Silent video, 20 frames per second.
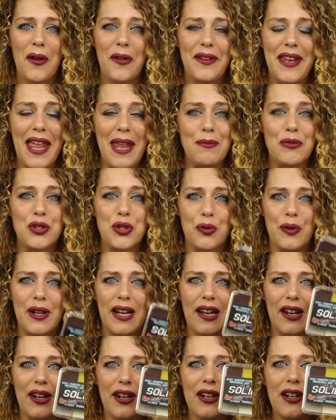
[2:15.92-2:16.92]
name
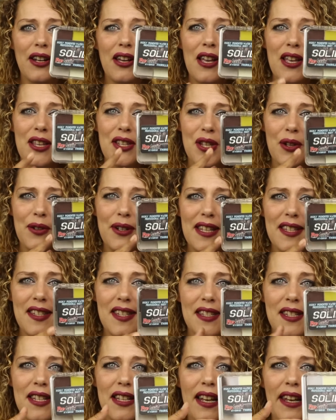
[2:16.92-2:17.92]
Thriller. So this
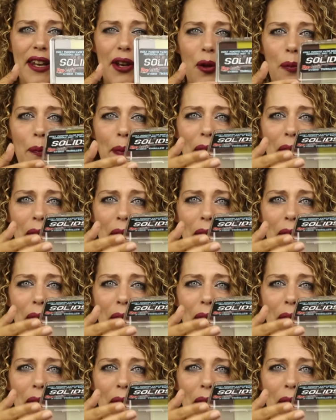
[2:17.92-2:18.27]
is the little